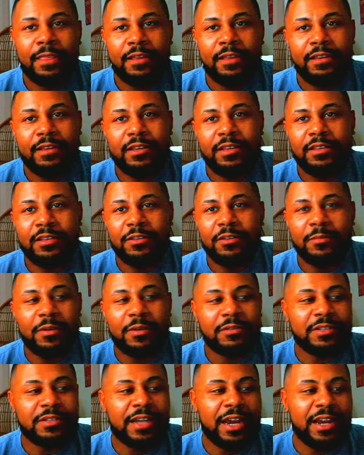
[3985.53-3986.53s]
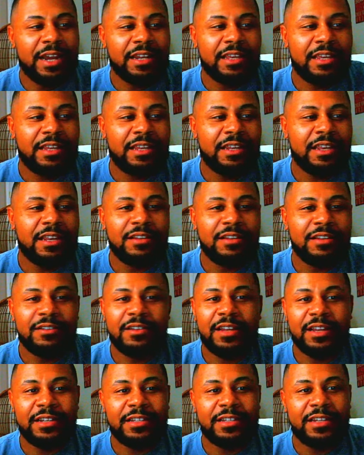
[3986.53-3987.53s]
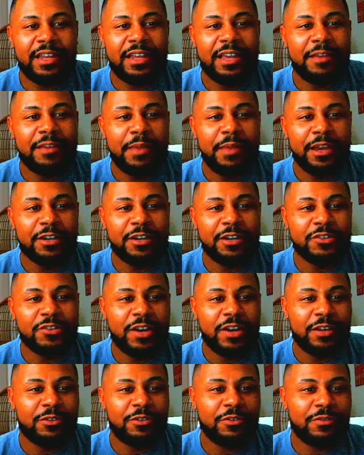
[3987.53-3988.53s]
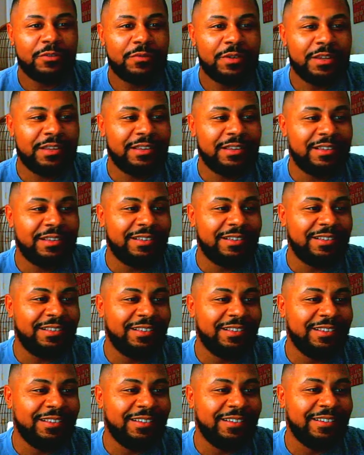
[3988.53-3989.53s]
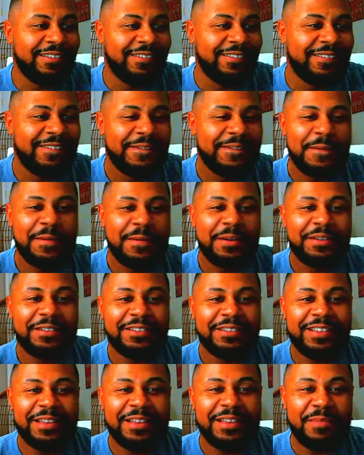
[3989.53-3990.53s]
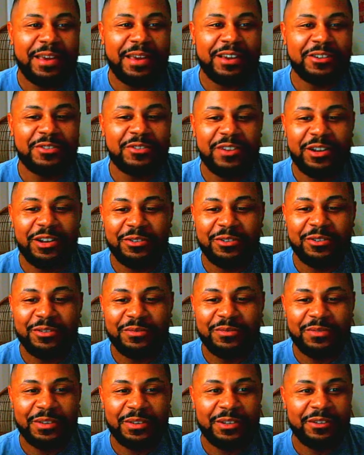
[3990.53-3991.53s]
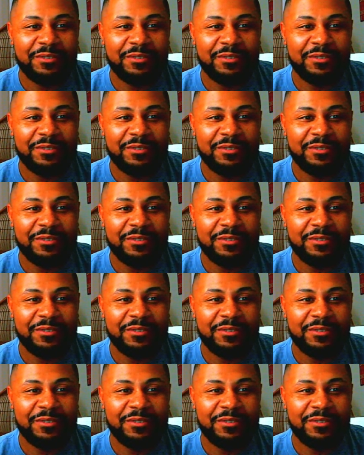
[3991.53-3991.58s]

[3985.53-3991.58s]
he talking about tight end. He look like damn Megatron on the field. Look like Megatron on the field.